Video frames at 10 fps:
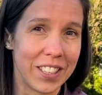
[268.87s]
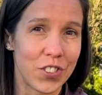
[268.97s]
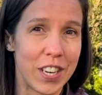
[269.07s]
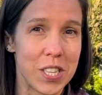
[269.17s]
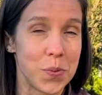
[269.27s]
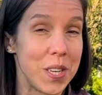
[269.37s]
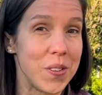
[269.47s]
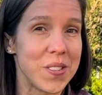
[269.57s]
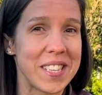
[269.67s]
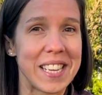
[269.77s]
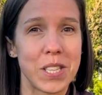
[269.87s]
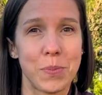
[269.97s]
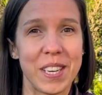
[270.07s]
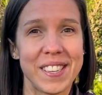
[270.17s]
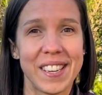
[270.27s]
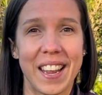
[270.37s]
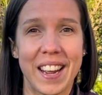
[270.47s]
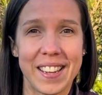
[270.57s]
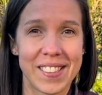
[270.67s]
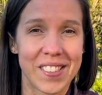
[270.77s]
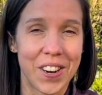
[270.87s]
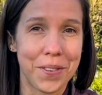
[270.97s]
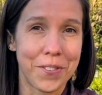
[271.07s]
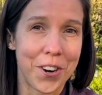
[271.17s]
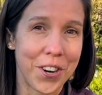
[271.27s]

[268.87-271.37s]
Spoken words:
trays we used last spring to get a head start for our